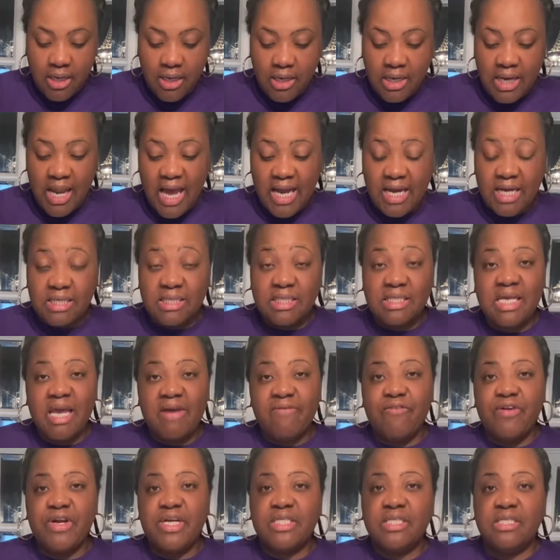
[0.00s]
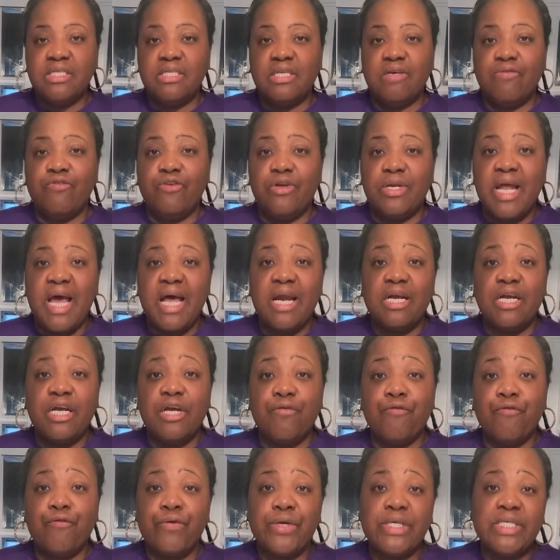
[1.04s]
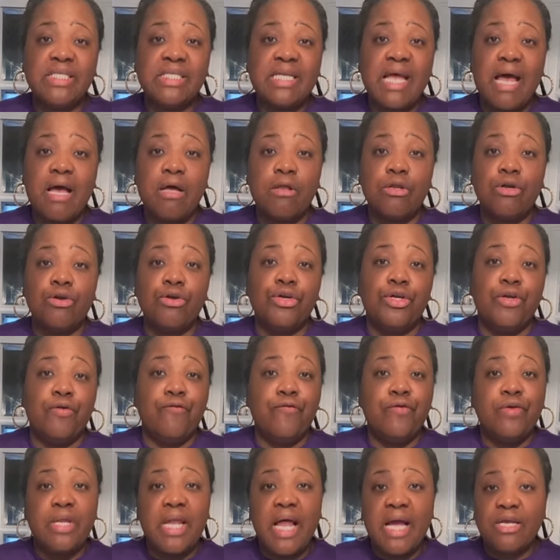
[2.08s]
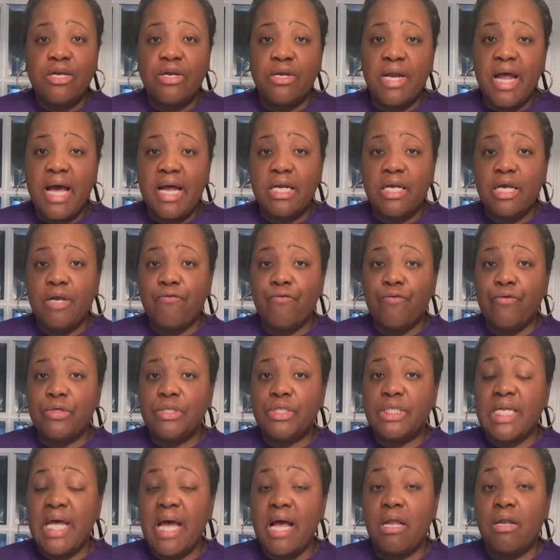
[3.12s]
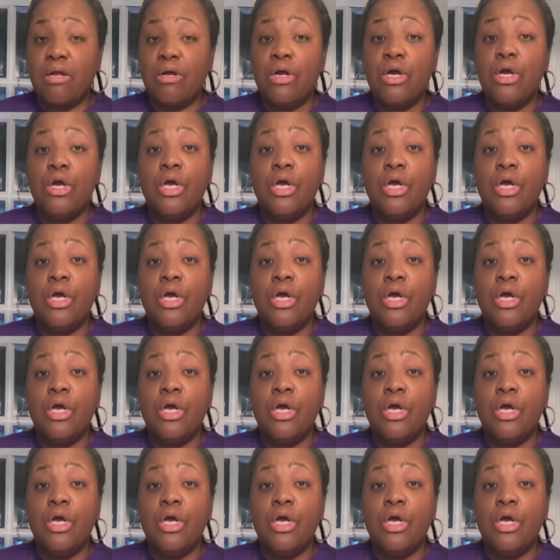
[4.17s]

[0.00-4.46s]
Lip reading: like say for instance, if you're not a good freestyler or you feel like you're not a good freestyler,